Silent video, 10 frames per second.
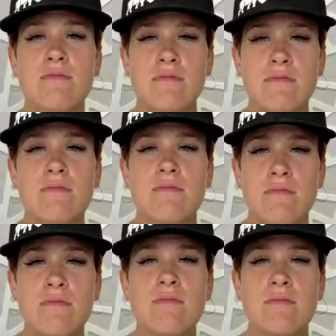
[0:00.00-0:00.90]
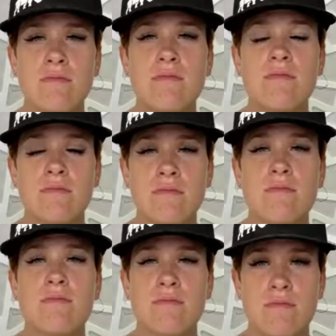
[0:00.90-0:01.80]

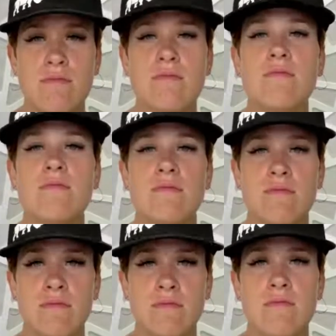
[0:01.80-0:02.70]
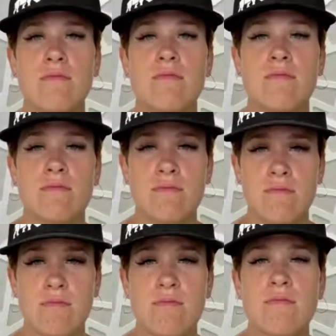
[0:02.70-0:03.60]

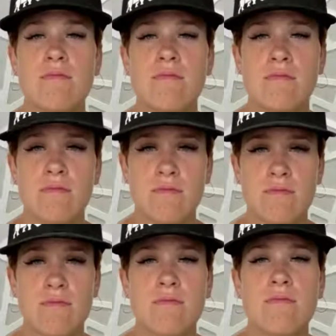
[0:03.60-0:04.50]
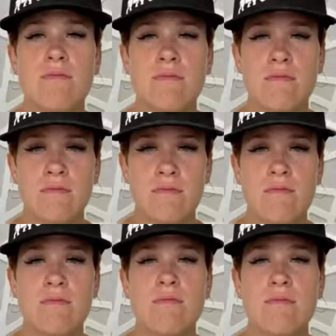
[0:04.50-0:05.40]

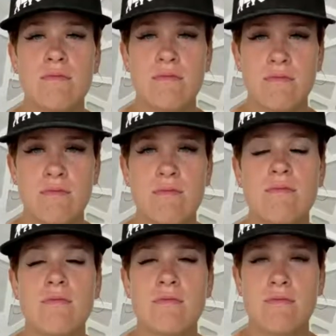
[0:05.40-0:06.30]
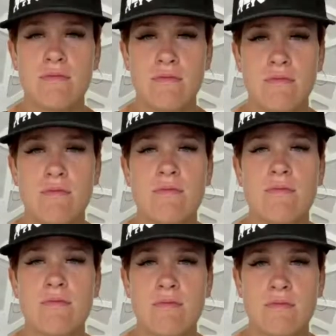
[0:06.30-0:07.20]

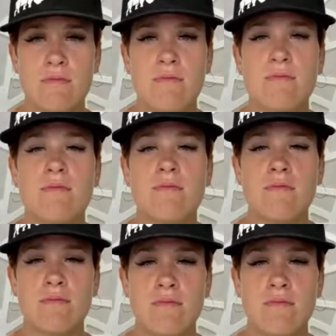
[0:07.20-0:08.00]
(not speaking)